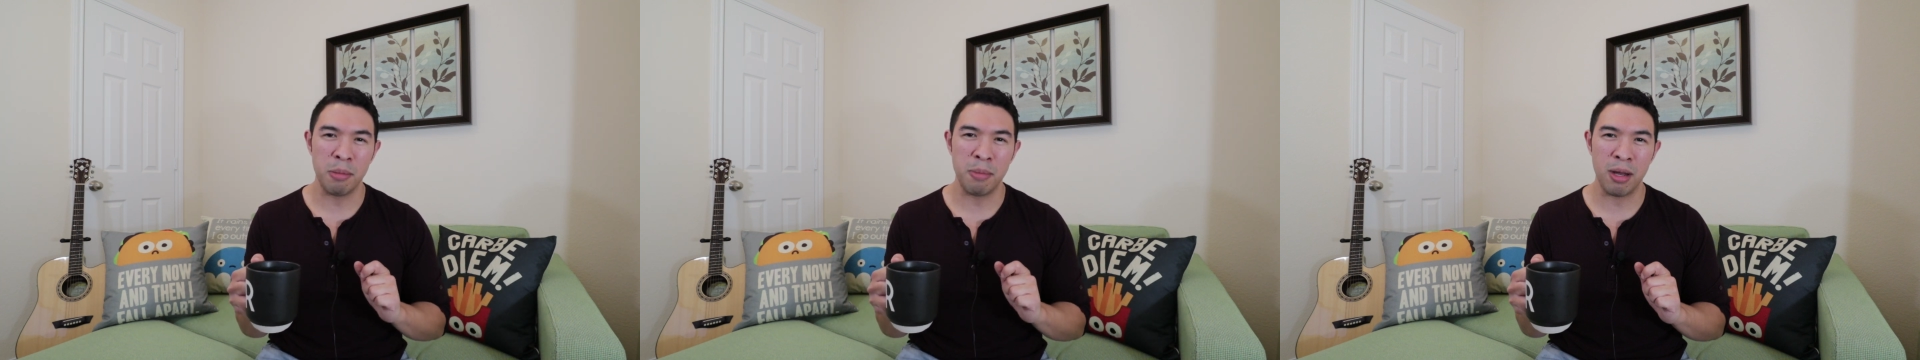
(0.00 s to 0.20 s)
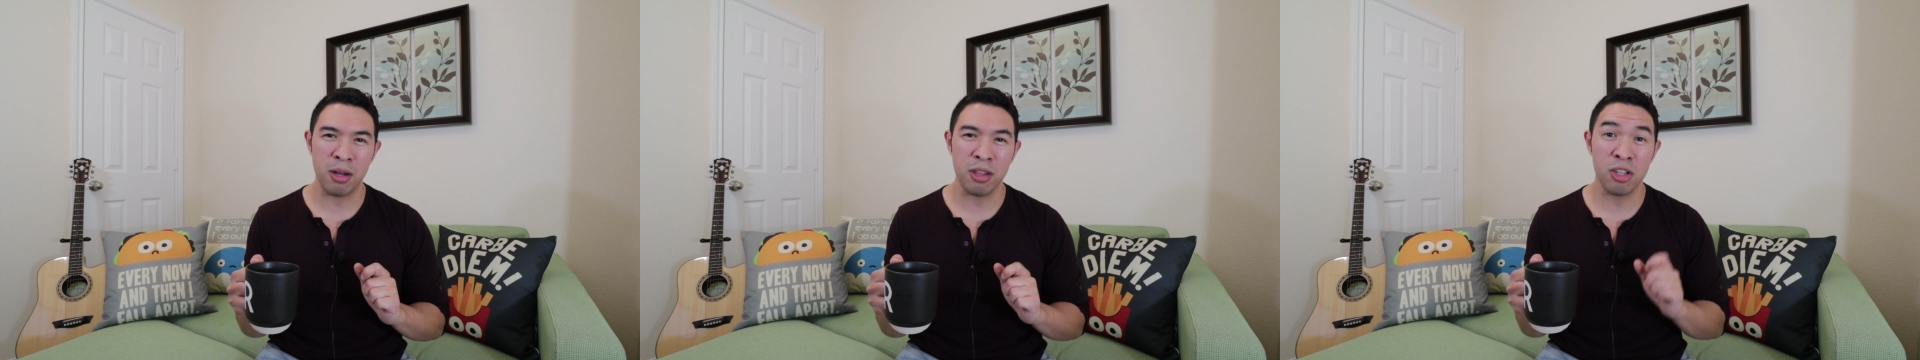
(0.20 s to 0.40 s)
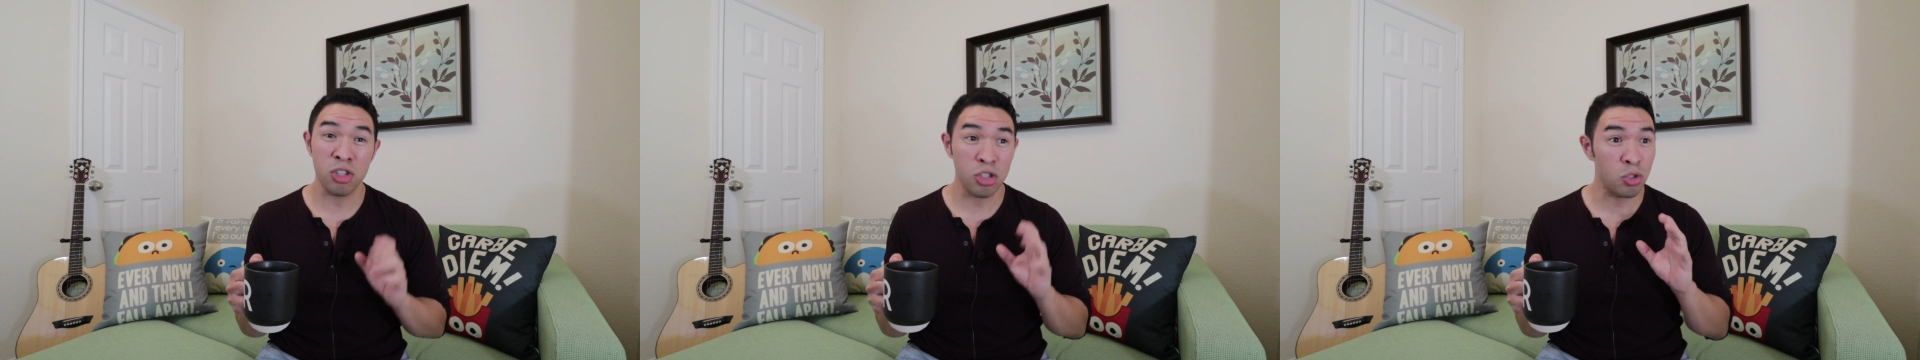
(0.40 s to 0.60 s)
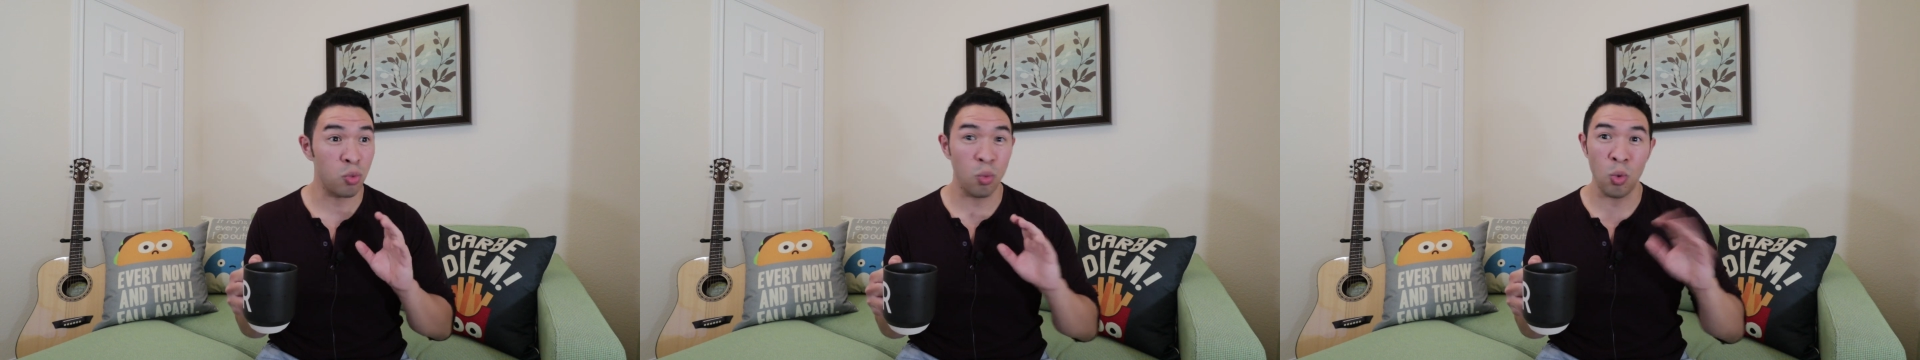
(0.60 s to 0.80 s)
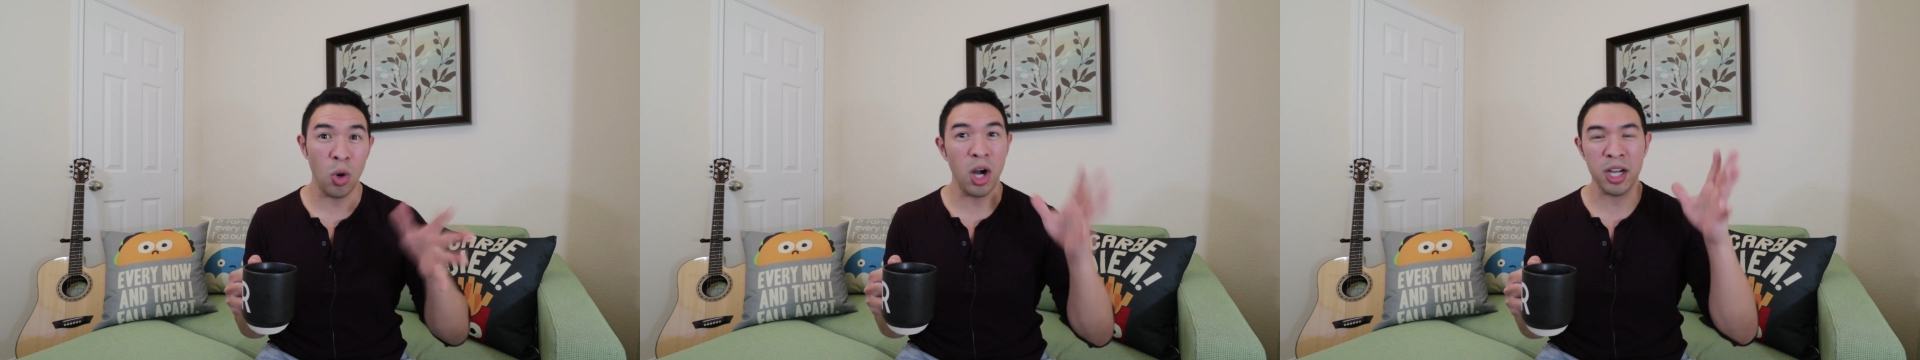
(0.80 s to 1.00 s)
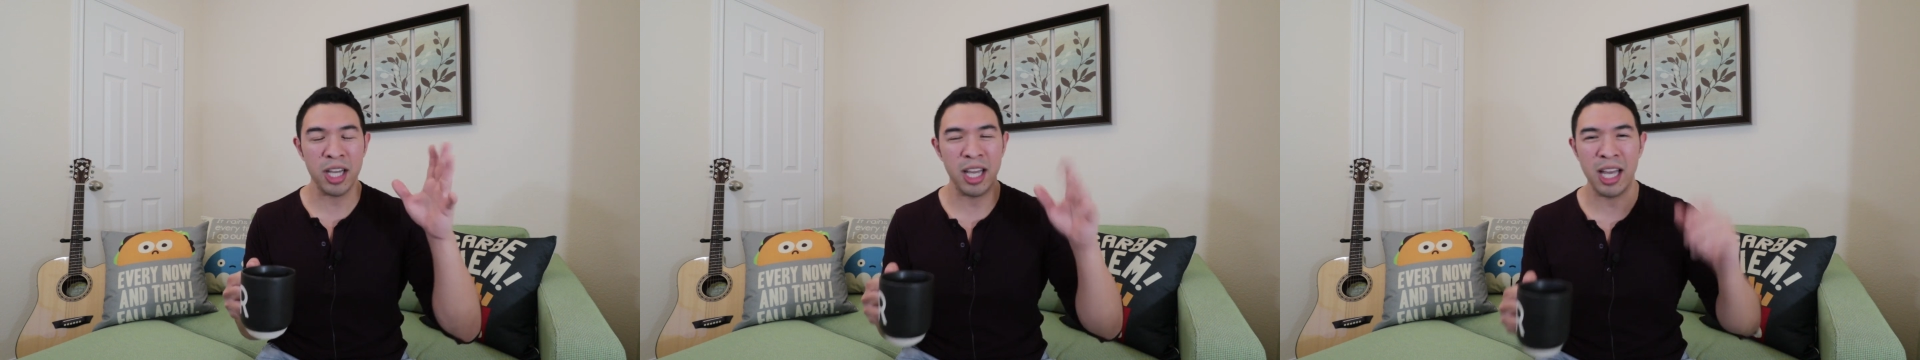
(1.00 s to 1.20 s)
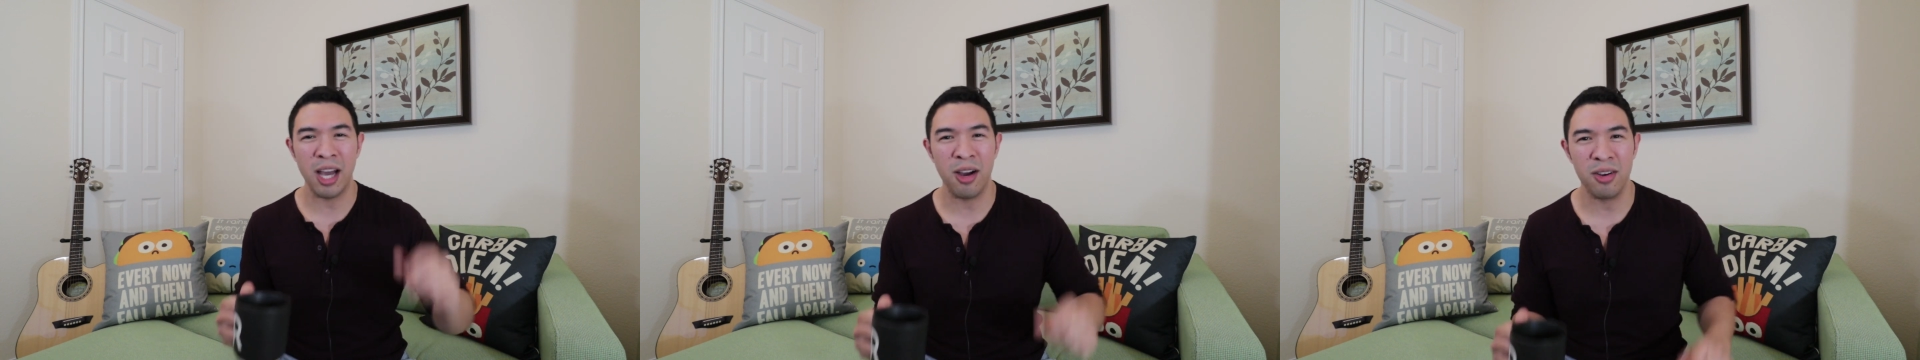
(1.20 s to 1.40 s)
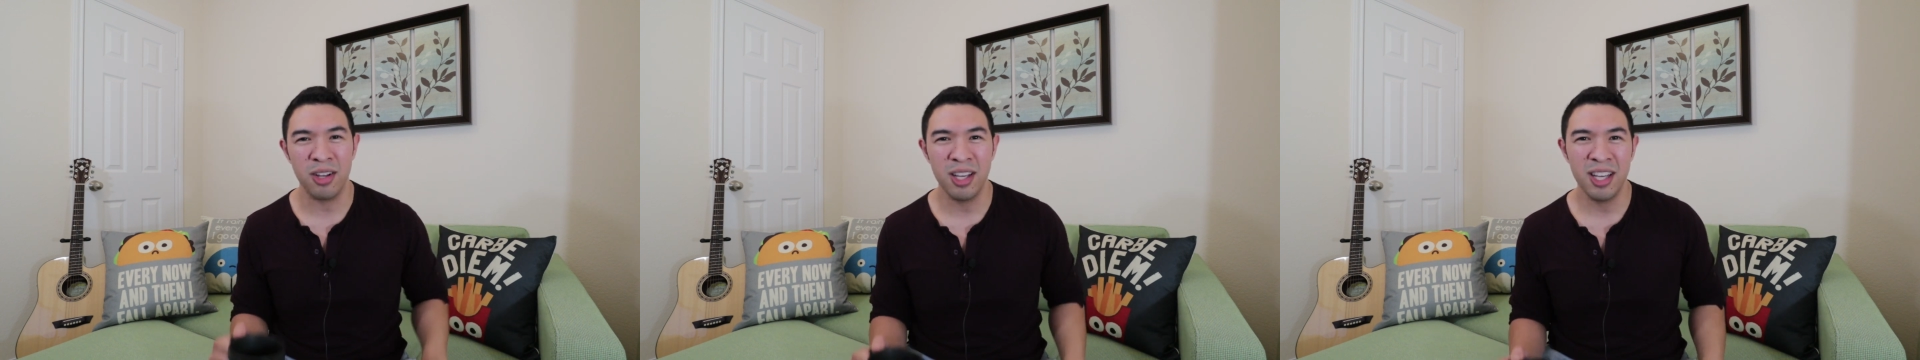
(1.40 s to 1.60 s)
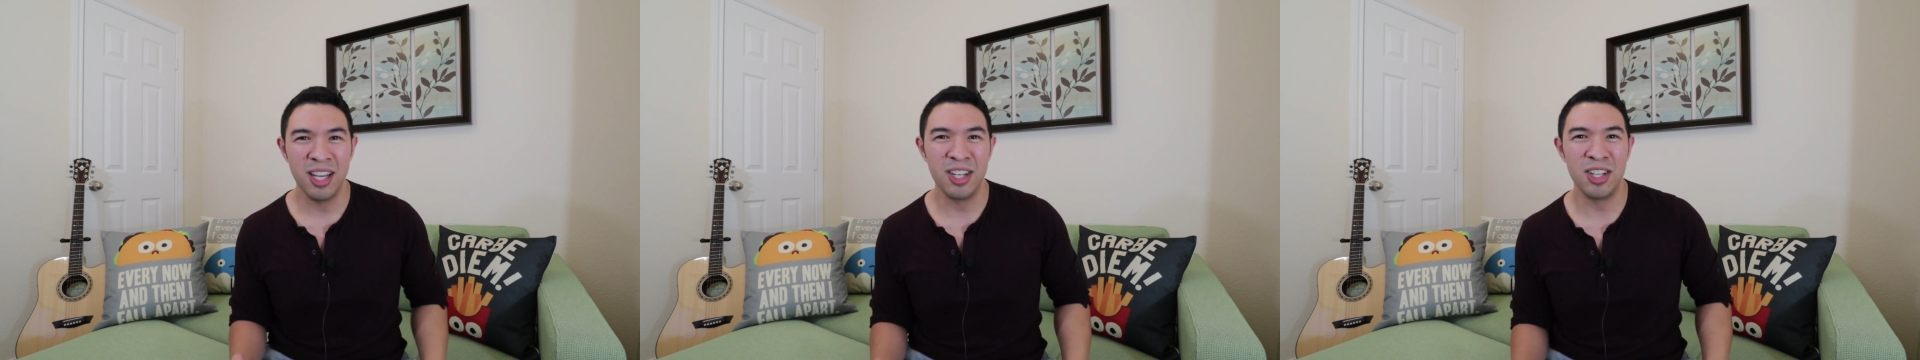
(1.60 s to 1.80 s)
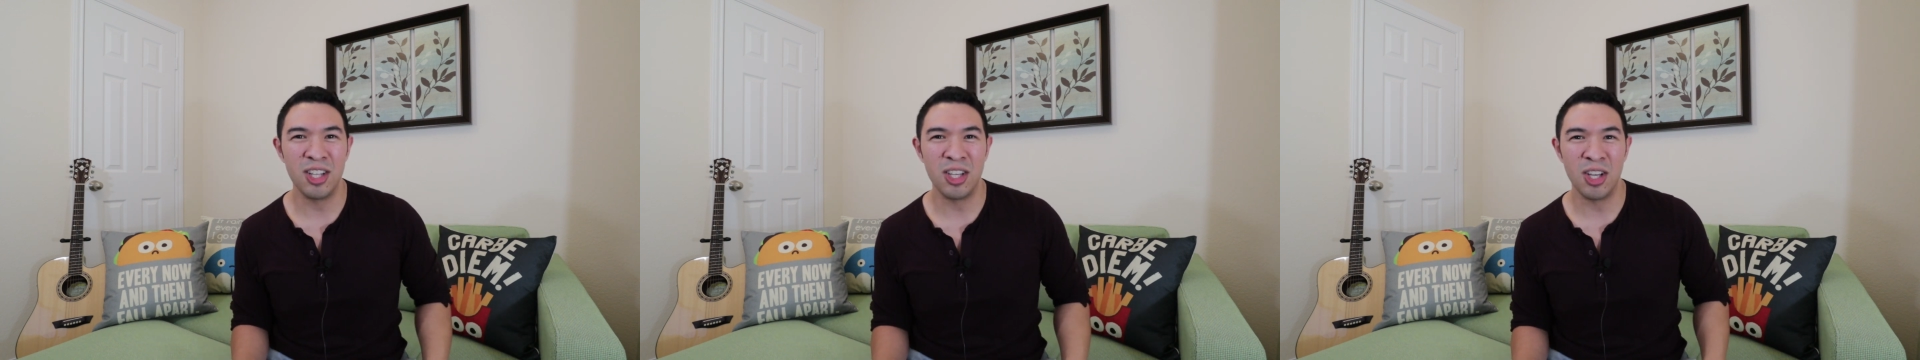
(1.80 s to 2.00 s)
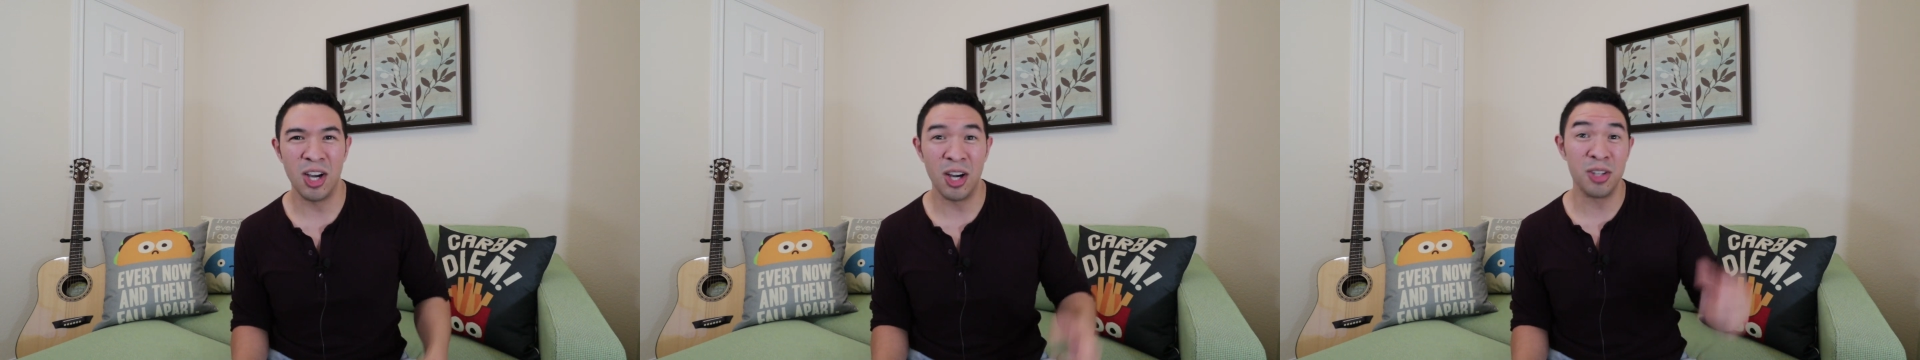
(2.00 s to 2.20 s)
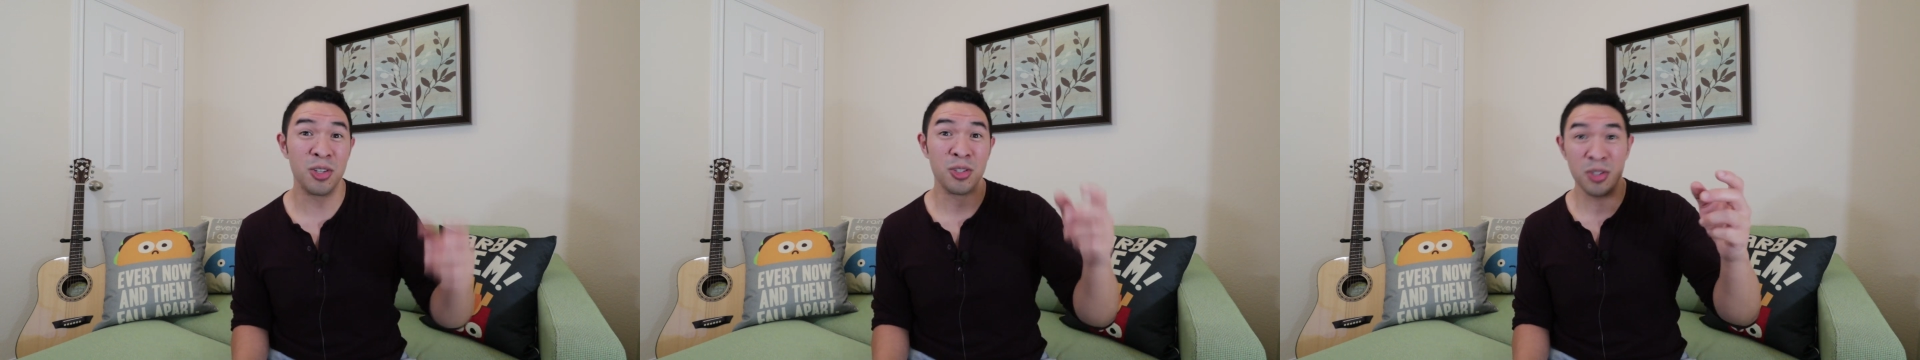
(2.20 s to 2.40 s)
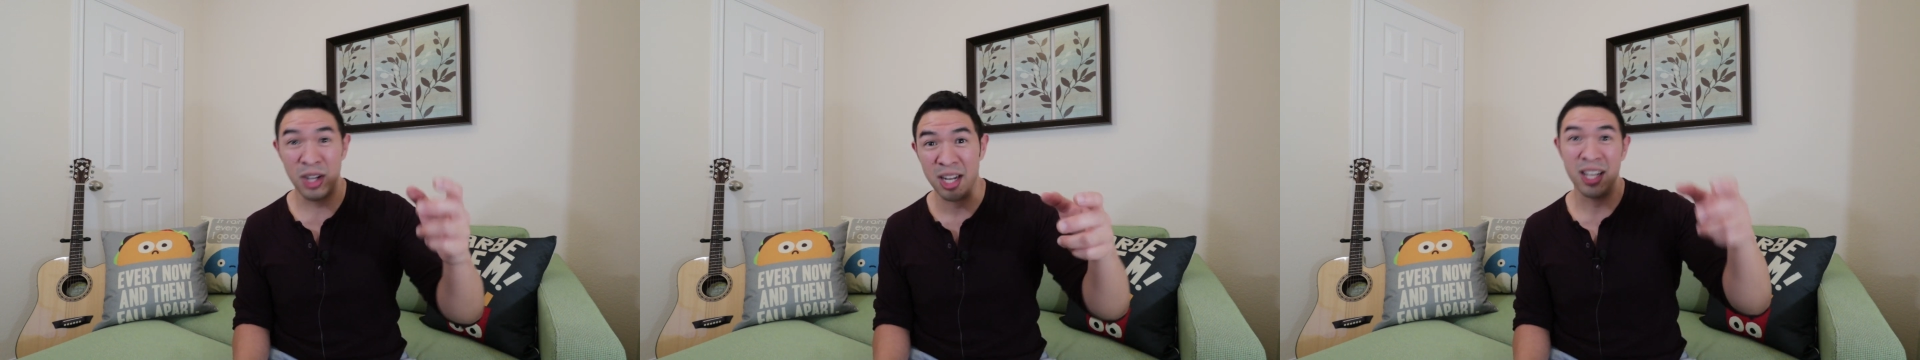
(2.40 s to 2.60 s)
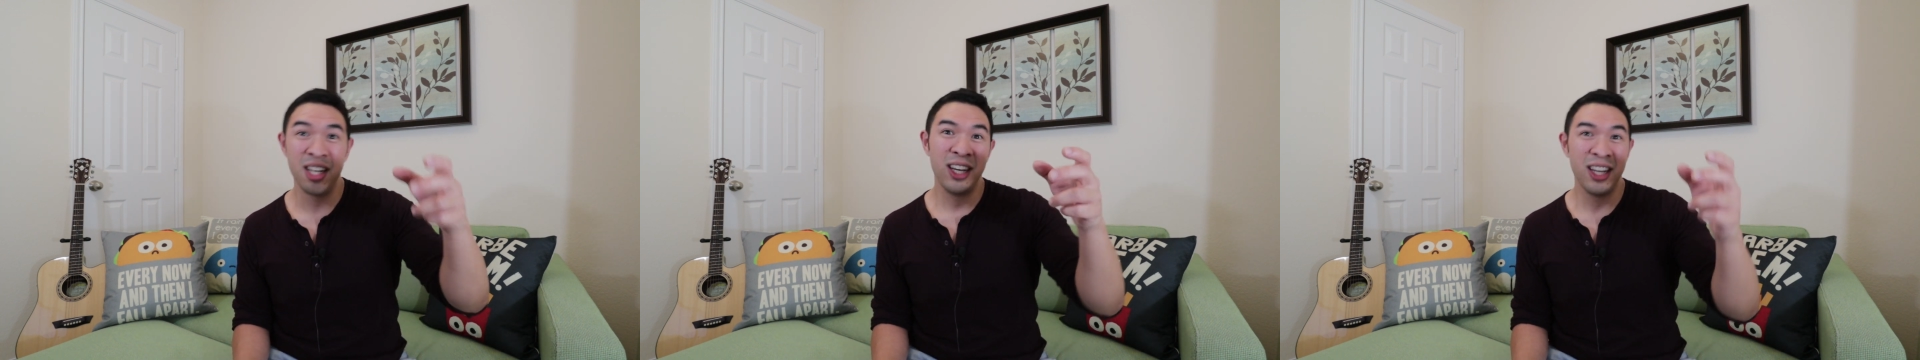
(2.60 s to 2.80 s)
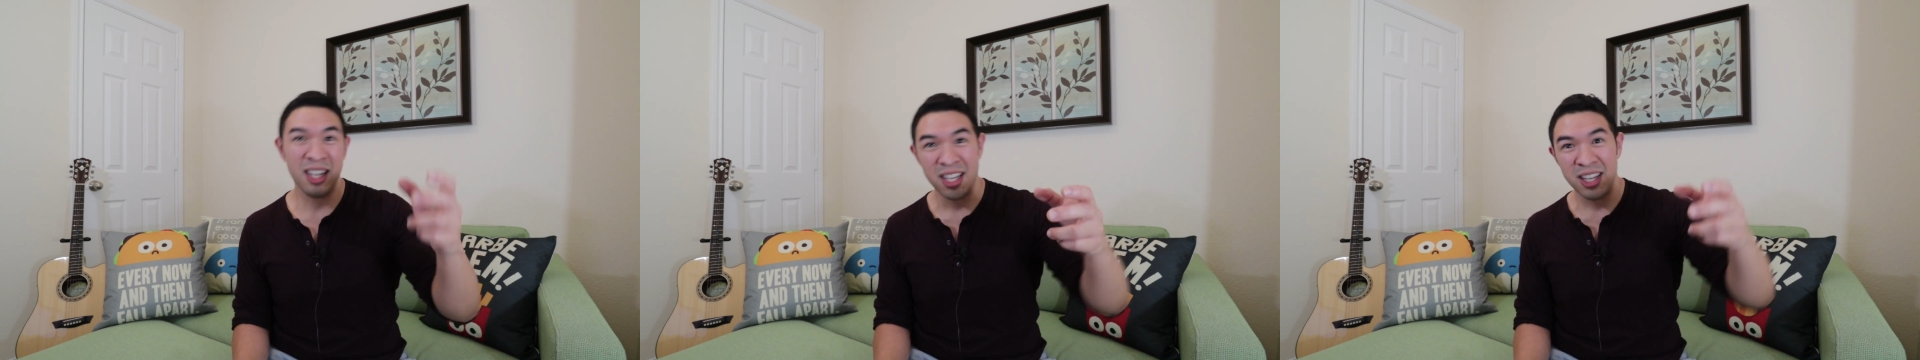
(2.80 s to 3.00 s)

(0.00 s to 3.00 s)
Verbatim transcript: bit better than just walking out into the yonder trying to,